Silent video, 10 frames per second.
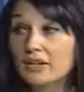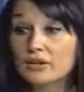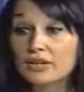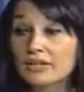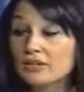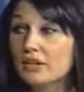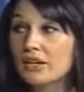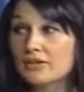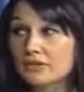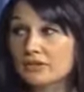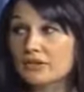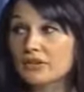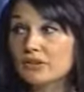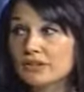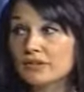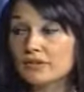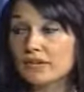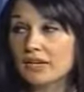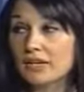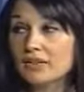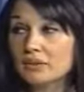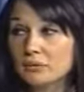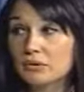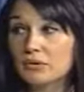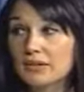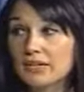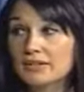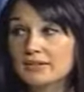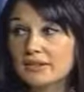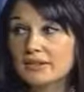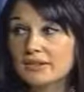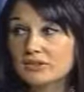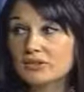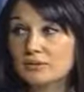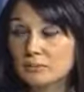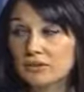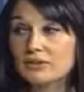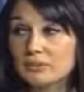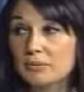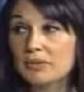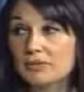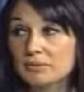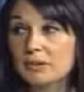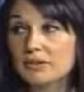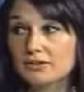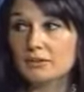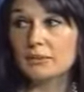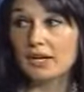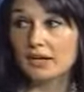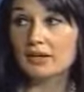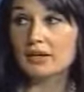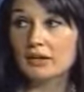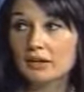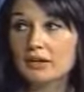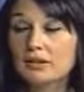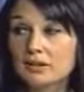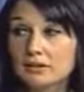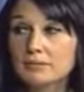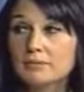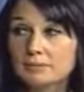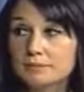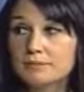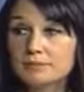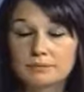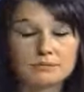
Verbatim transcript: it, creates a lot of uncertainty for the other mm -hmm. employees, and it right. just builds and builds and builds from there. Right. Mm -hmm.